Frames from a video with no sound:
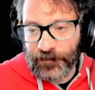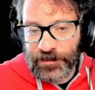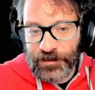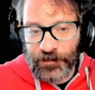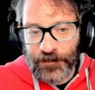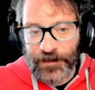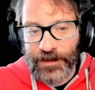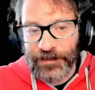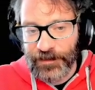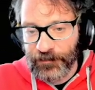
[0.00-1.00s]
We do want
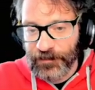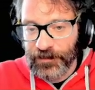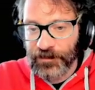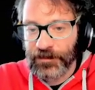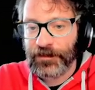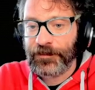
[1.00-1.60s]
that. Yes, we do.